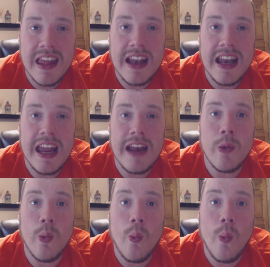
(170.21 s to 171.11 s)
They
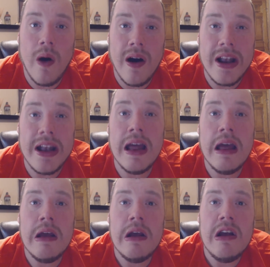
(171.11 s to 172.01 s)
need
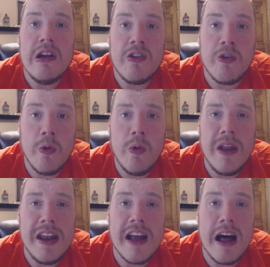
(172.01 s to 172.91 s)
one
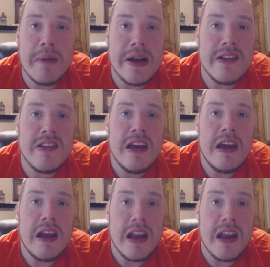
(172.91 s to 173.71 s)
truly dominant,